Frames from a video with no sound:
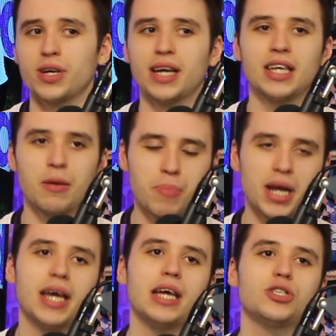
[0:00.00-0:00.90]
and the
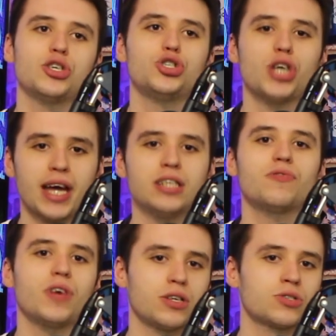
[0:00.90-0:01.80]
ability to change
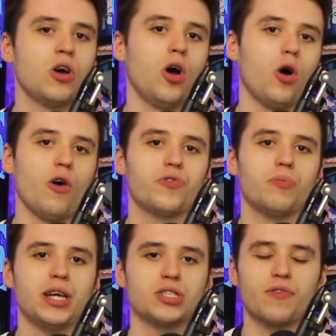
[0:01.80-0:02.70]
things off the bench.